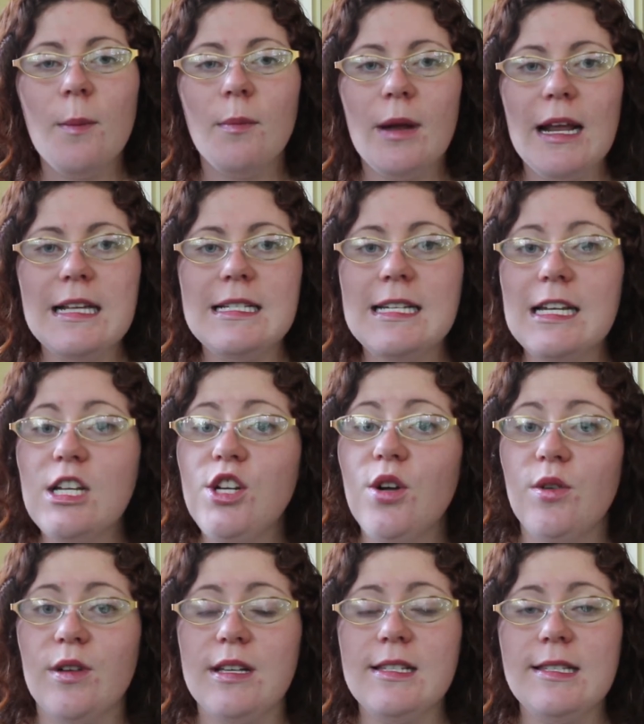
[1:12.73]
But I did
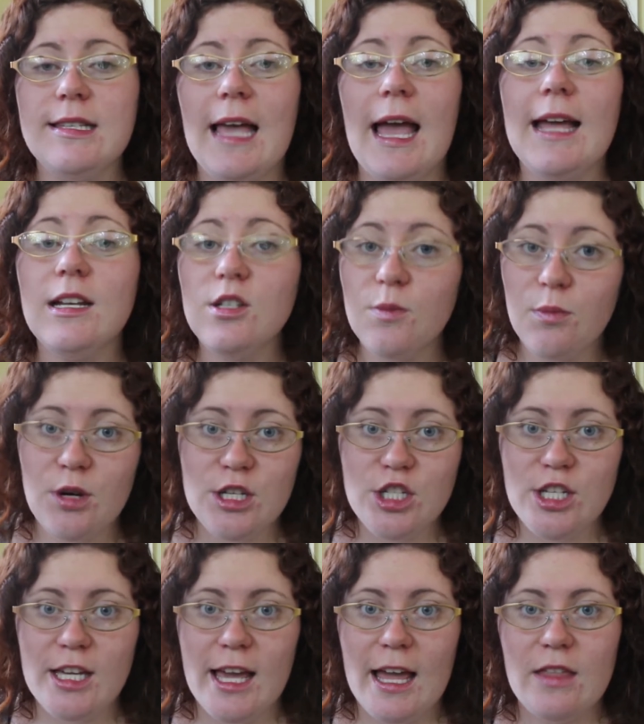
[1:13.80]
notice and
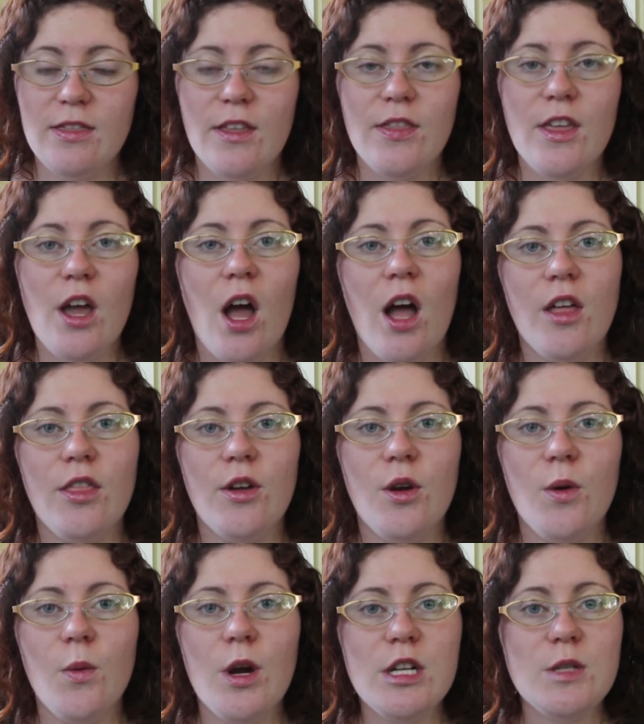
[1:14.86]
appreciate that the
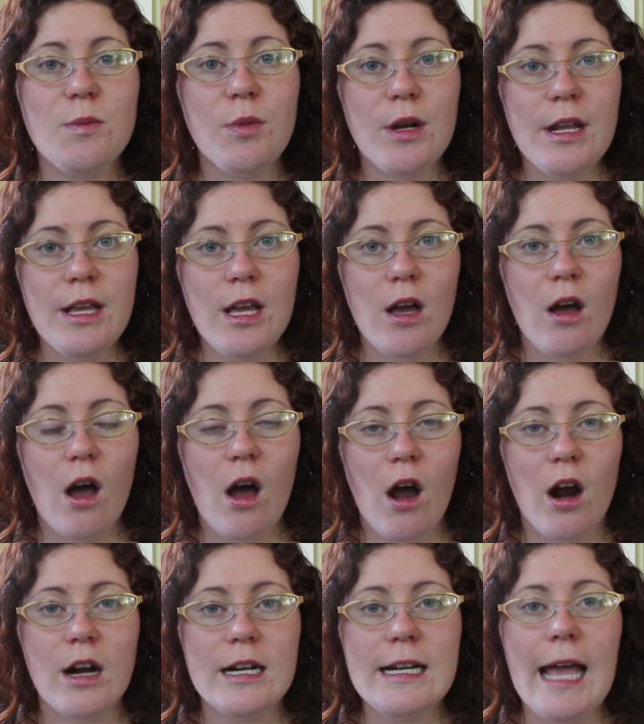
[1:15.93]
author worked pretty
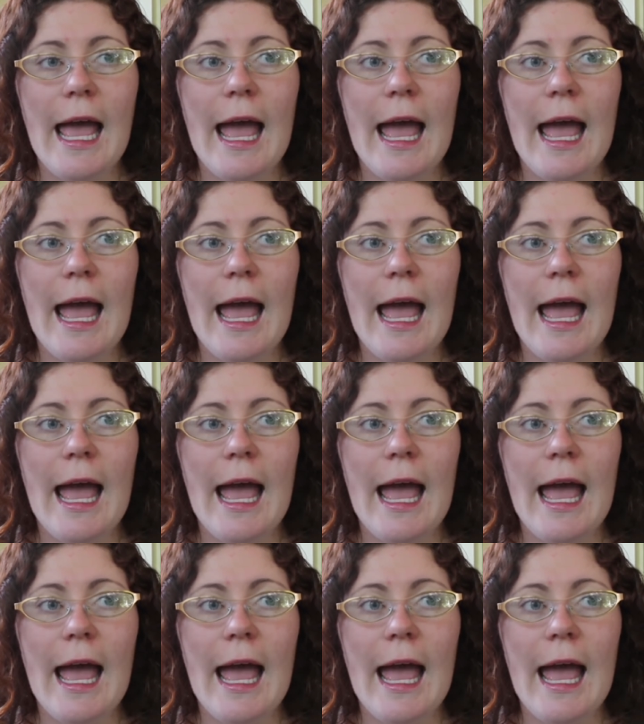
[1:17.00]
hard